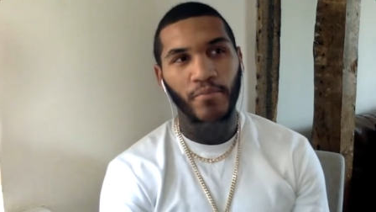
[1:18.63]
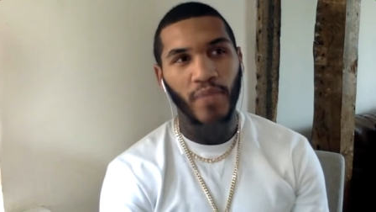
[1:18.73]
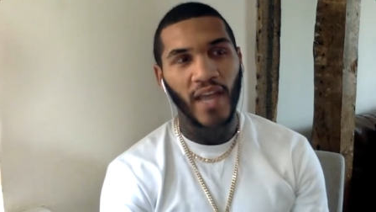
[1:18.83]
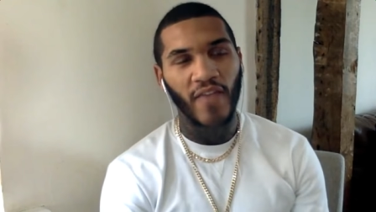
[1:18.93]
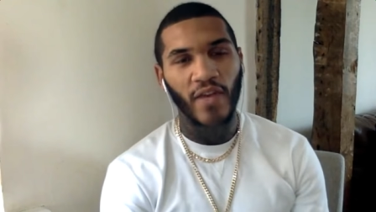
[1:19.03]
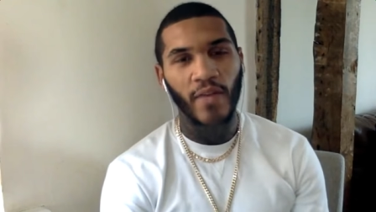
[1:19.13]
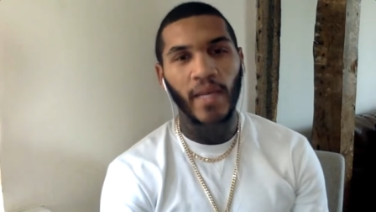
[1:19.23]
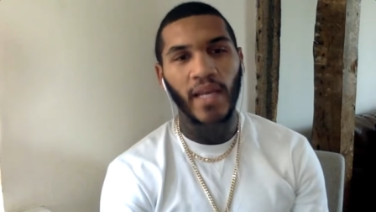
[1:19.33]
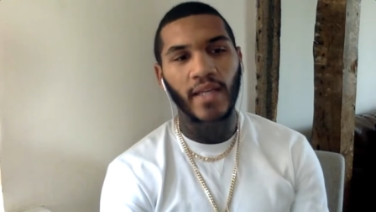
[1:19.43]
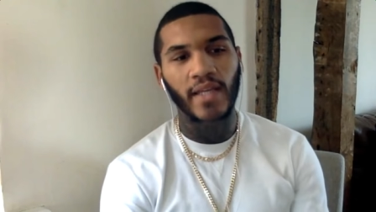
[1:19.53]
but never in a
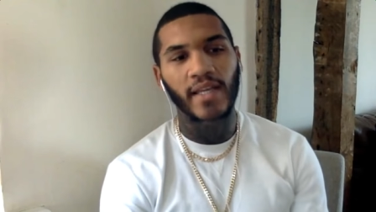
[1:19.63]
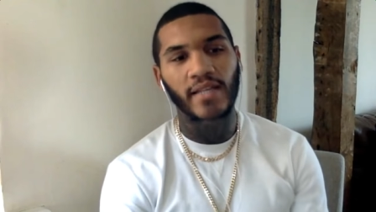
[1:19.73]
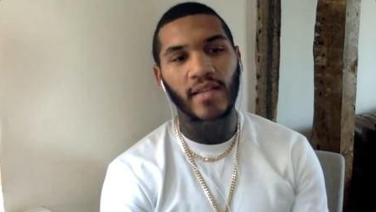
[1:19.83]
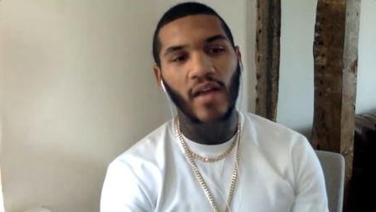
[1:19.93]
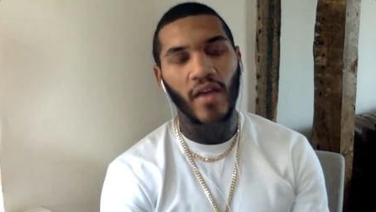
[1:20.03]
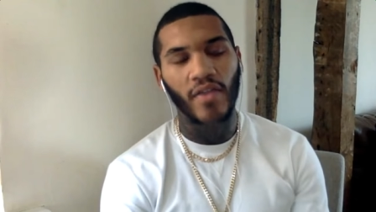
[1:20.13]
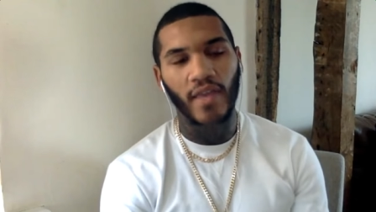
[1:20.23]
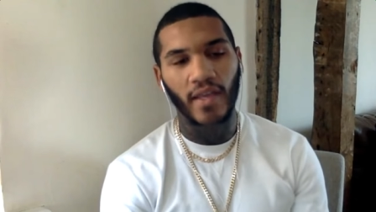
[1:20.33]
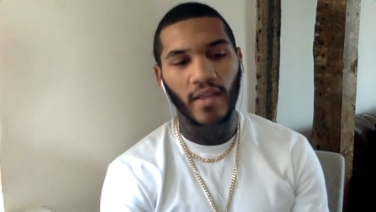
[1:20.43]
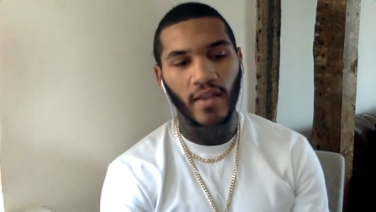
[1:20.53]
million years did I
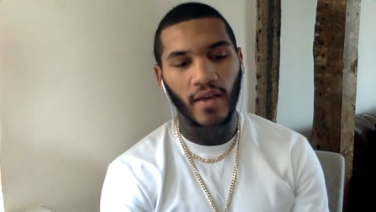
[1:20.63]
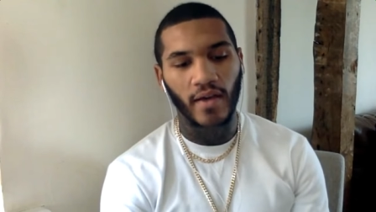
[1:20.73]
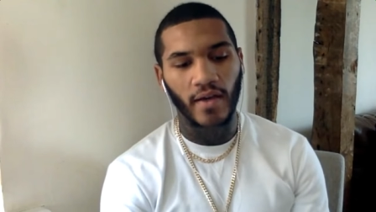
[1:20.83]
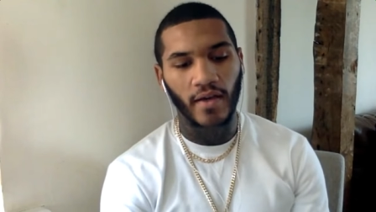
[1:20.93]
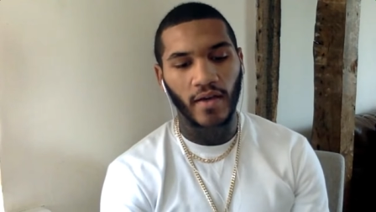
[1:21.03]
think that